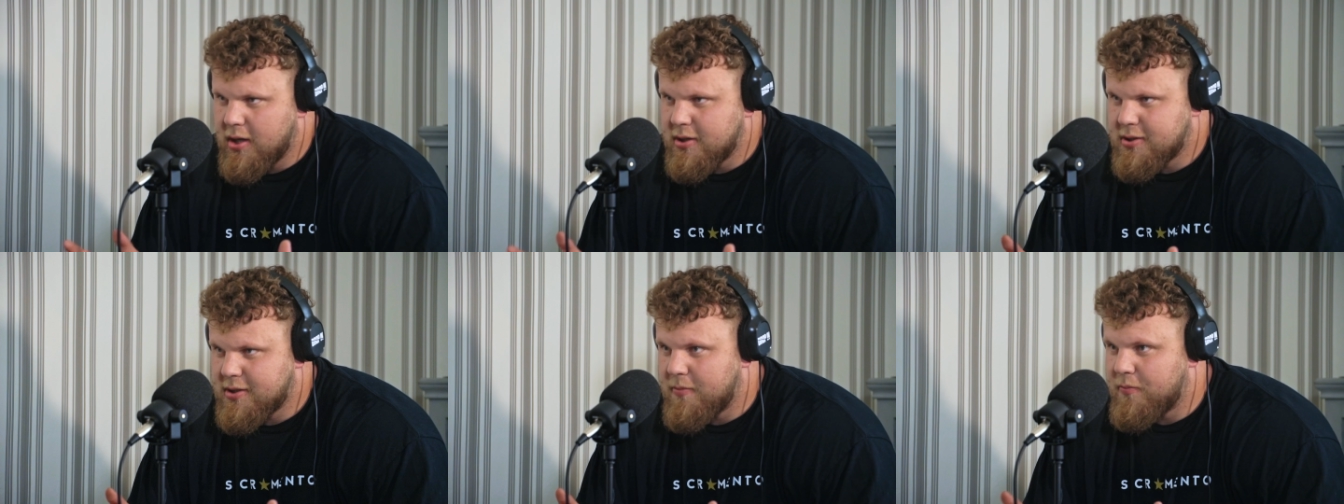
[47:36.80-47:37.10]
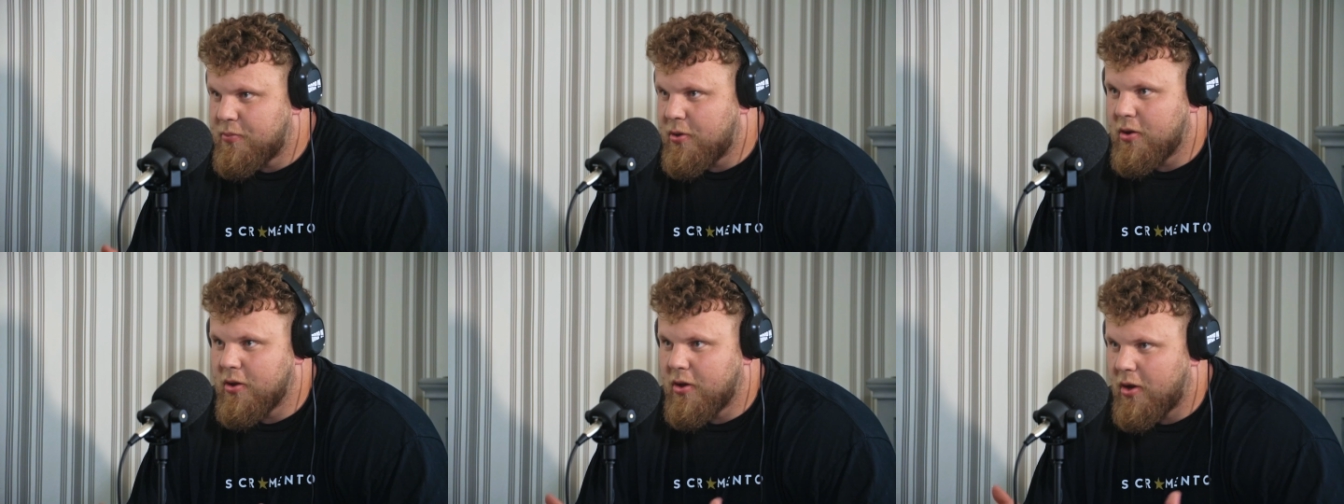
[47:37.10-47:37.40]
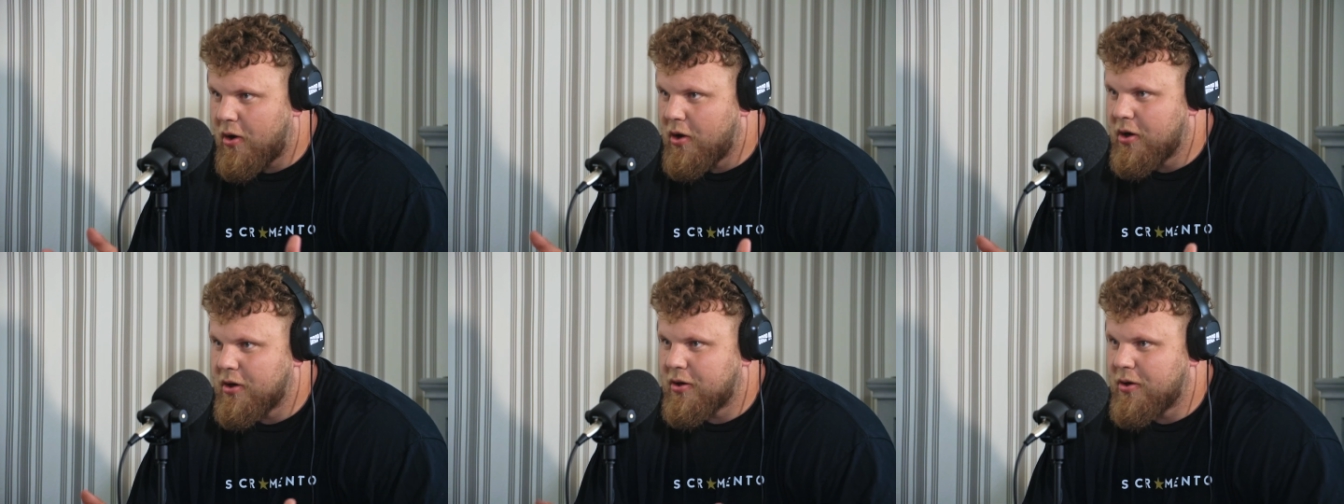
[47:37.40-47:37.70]
Simple
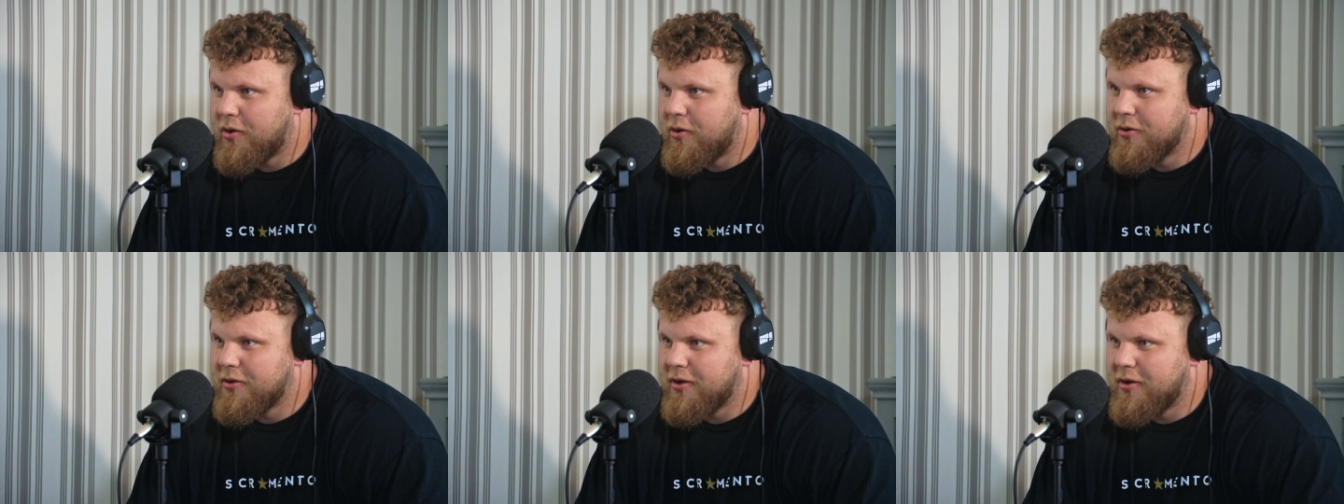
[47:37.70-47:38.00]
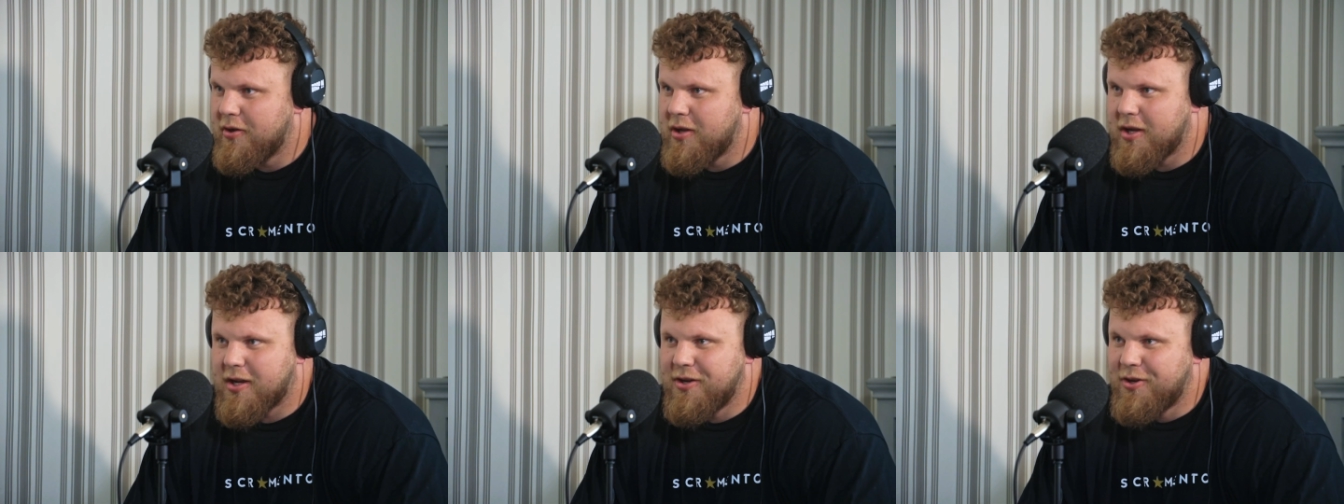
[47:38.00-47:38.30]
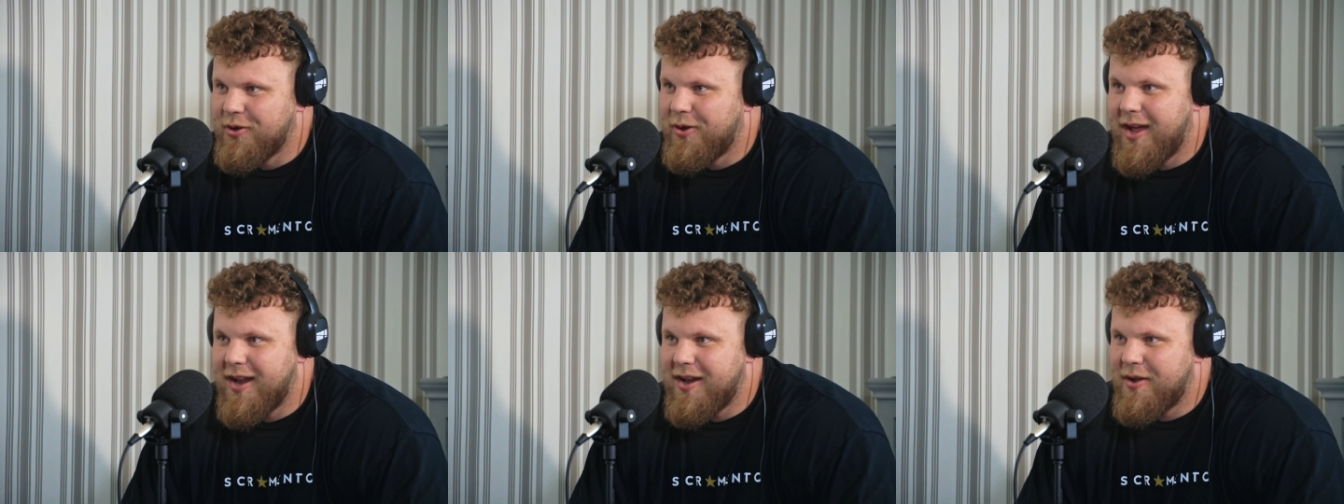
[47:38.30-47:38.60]
hot and cold. You can
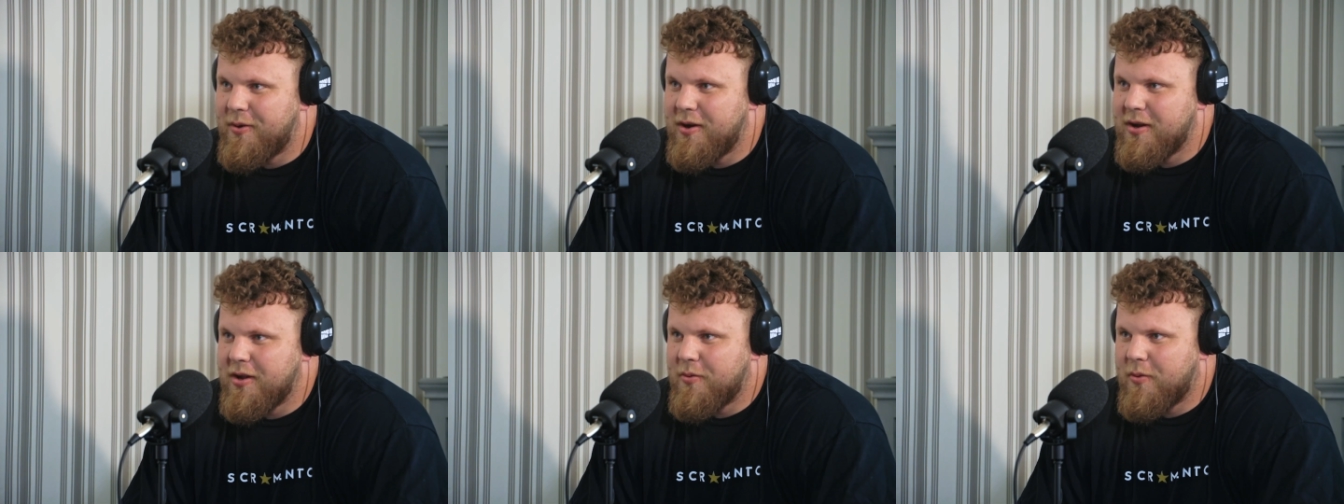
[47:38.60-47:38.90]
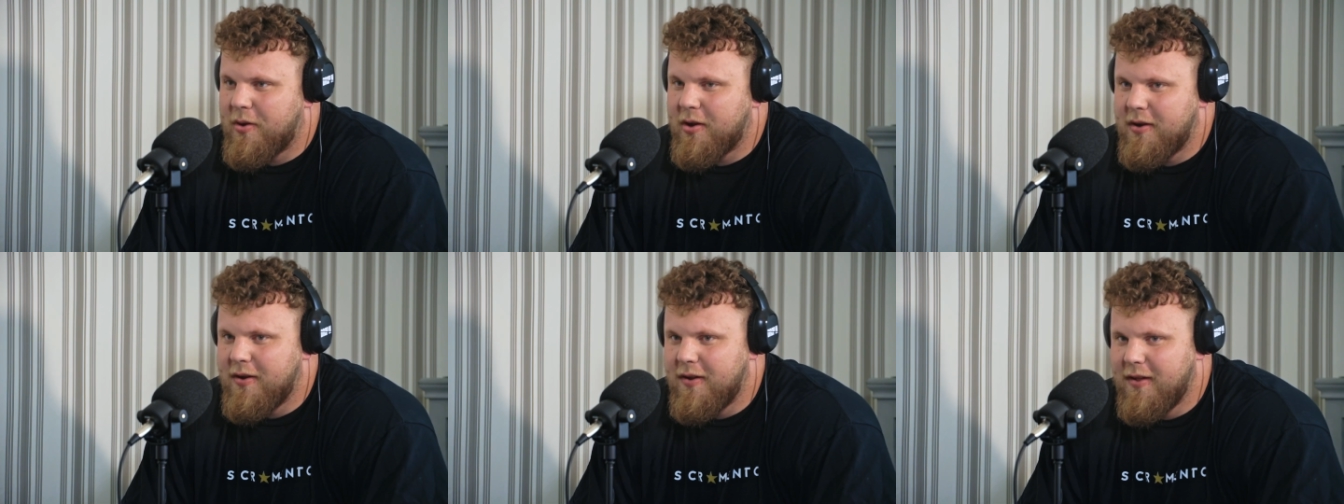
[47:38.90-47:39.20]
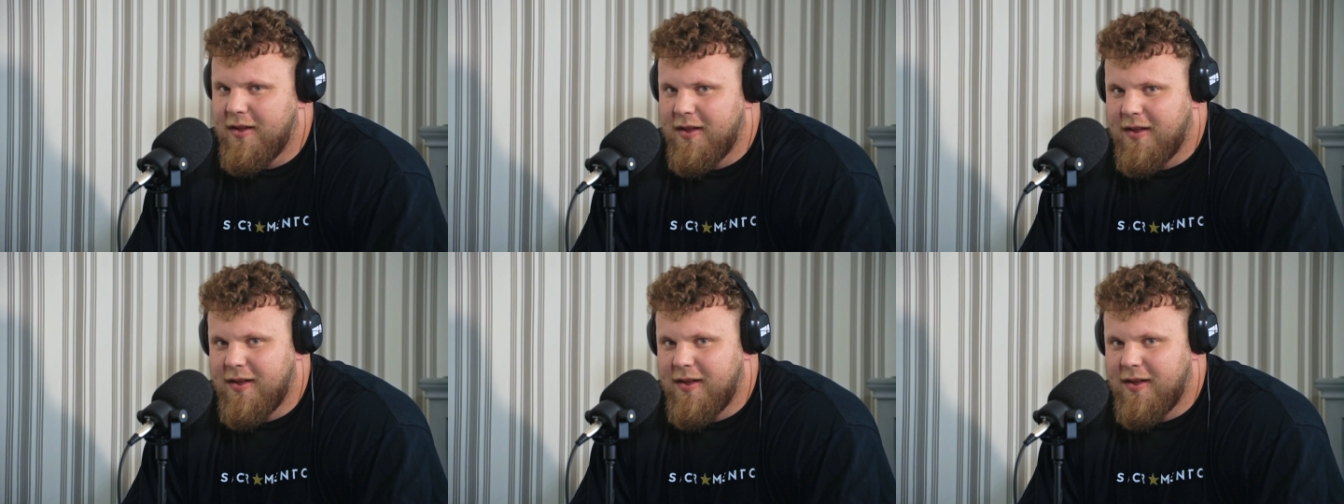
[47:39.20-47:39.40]
do it anywhere you want.